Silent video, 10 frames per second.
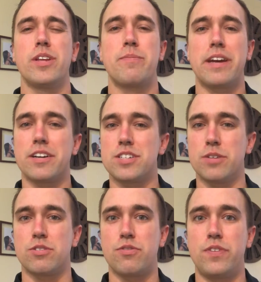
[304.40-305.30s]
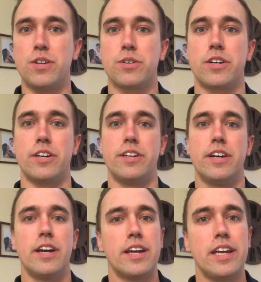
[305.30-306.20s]
really make ourselves feel good.
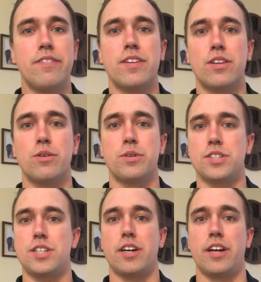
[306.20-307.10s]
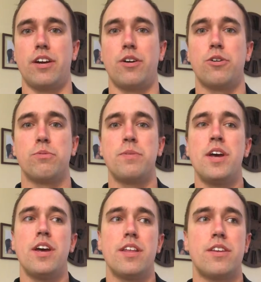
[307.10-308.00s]
Even though we're stuck at home,
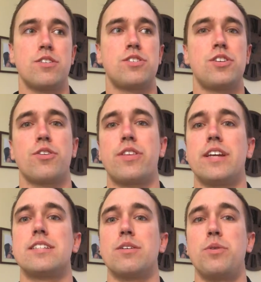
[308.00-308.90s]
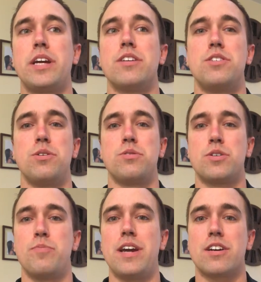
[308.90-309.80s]
there's still things that we can do
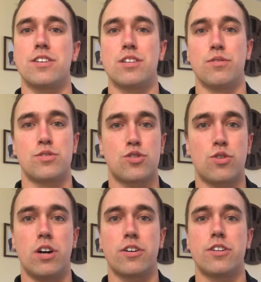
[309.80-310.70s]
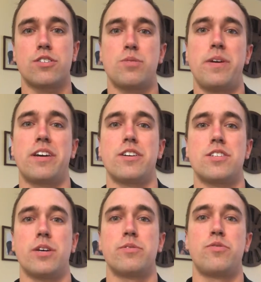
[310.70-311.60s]
to make ourselves stronger, to make
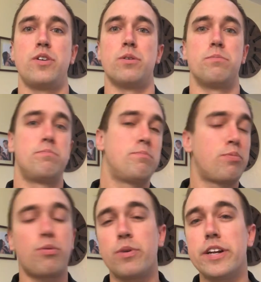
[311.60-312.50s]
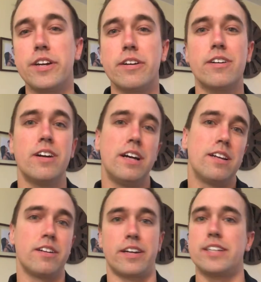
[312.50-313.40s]
ourselves feel prettier.
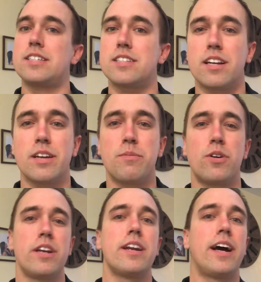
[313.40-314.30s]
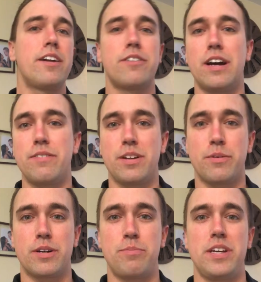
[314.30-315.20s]
Look, it's Sunday morning. I don't have
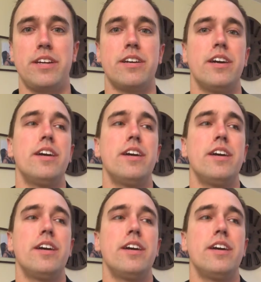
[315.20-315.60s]
anywhere to be,